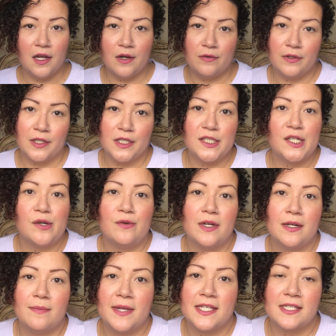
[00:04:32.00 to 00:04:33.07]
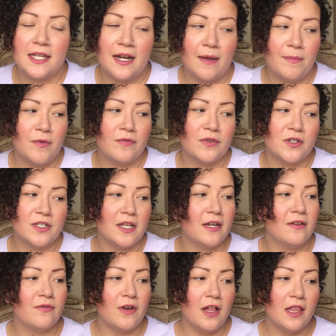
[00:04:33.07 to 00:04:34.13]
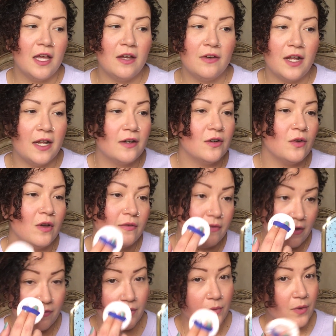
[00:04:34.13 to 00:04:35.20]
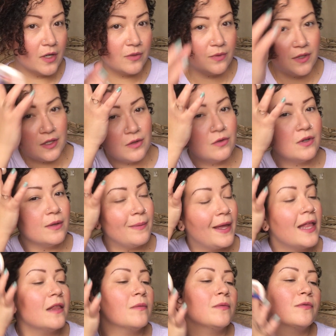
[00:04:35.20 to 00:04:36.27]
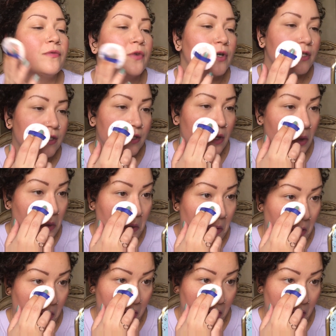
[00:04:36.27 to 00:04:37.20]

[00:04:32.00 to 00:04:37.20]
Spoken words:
I really don't want to mess it up if there's any fallout. I don't know, I've never worked with the Huda palette before, so.